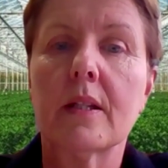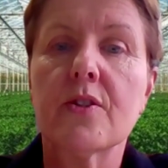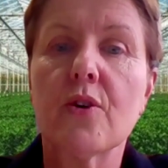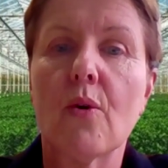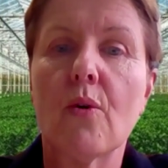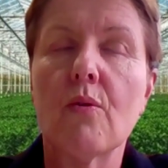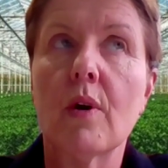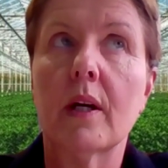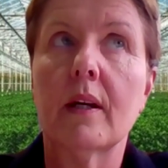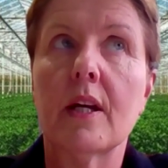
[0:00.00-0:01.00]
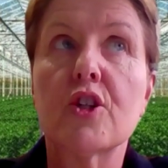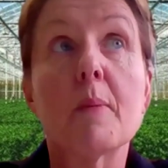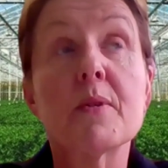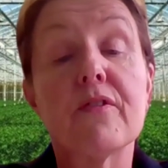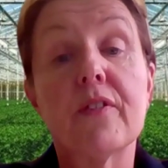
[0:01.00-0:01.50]
So in
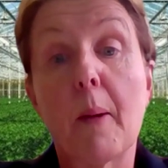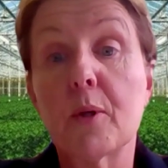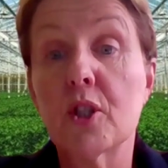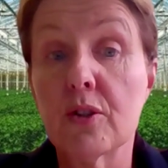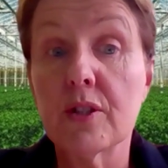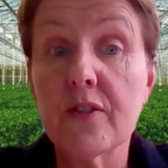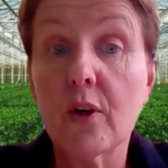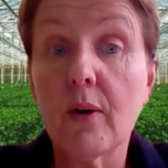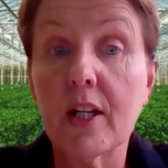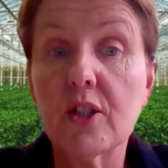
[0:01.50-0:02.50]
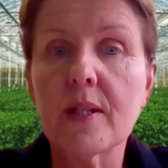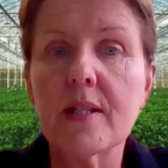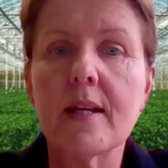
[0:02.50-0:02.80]
terms of the opportunities for graduates,